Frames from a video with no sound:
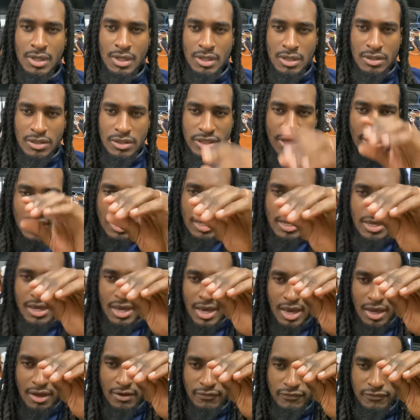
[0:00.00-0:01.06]
They
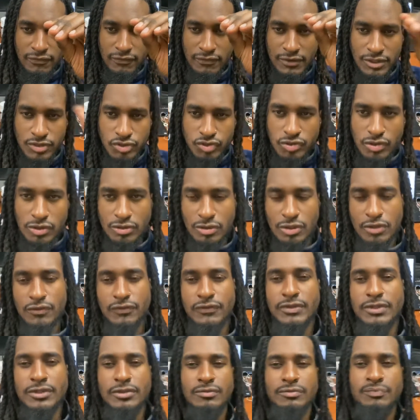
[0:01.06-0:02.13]
have control over
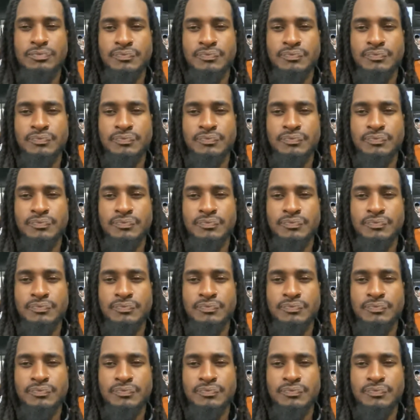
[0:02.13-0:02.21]
you.